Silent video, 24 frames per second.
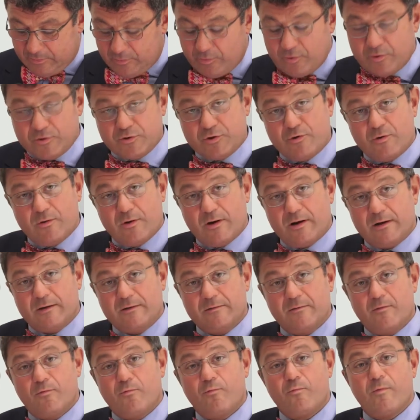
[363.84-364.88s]
on your
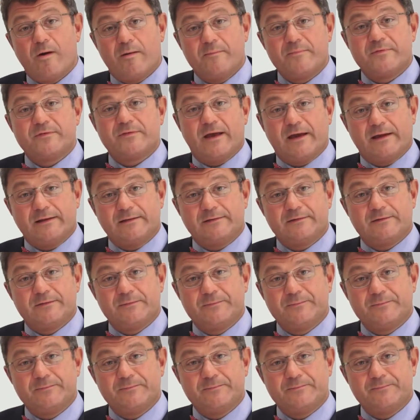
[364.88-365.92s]
website.
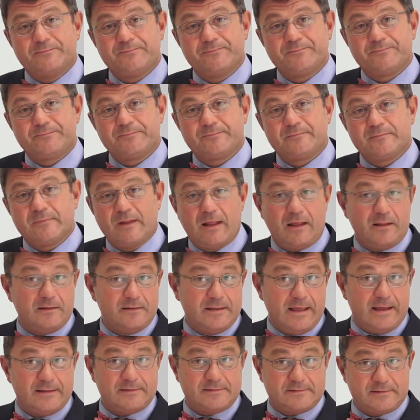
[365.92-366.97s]

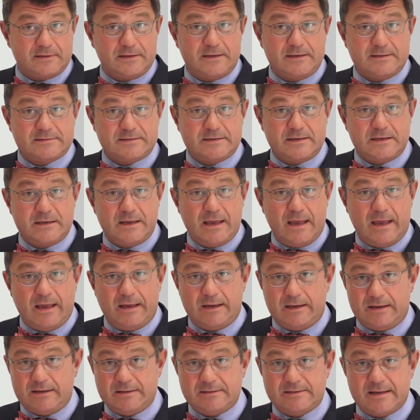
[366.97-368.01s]
That's easy,
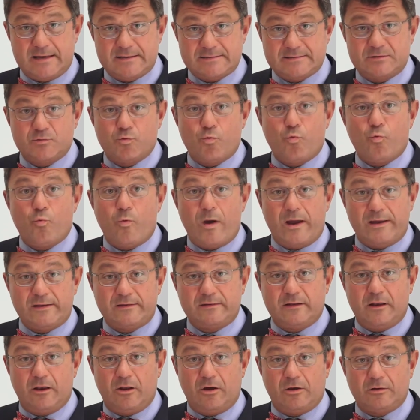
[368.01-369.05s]
it doesn't weigh
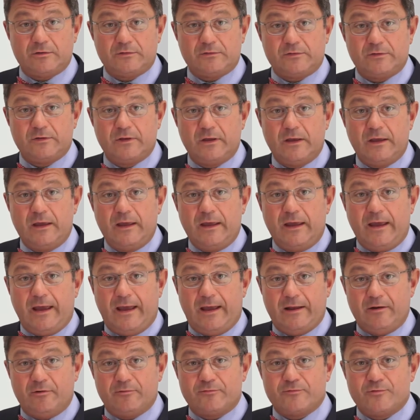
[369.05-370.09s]
a lot,
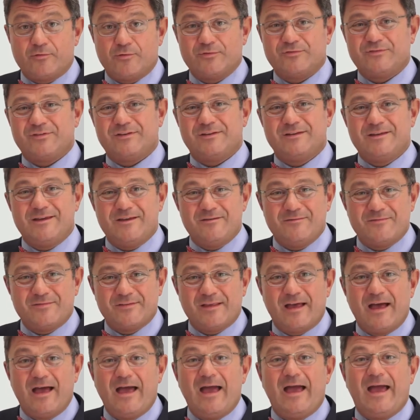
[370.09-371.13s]
and of course it gives
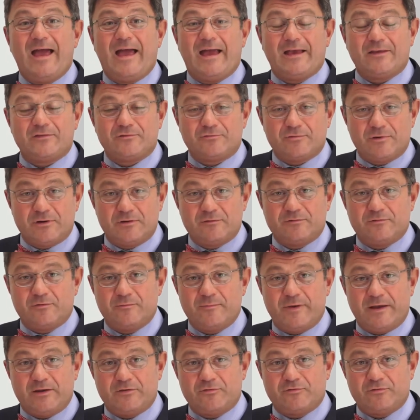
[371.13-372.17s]
extra
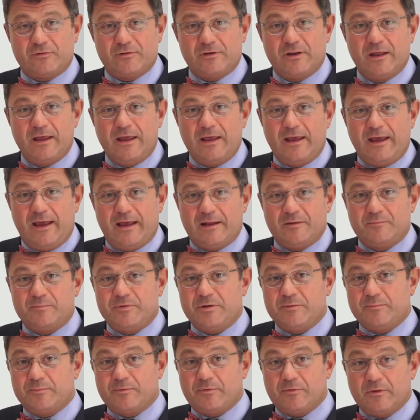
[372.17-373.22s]
information and
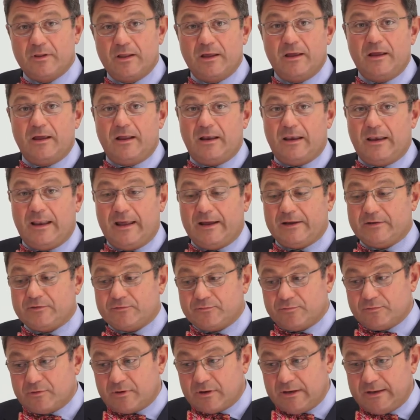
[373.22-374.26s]
people like
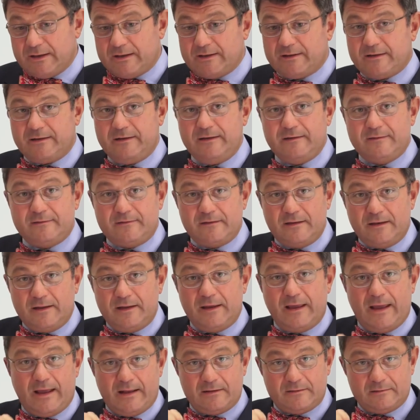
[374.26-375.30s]
to click
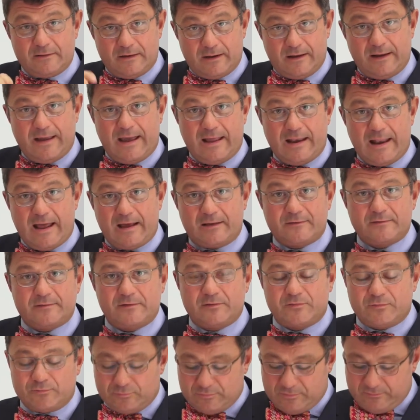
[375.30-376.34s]
easily and get
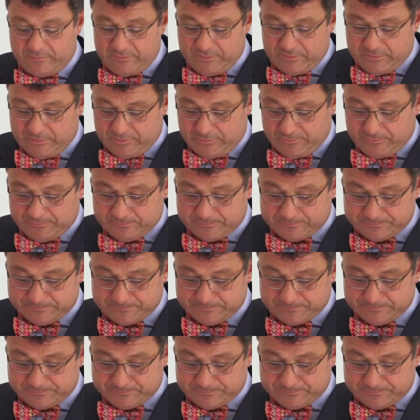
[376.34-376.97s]
access to the video.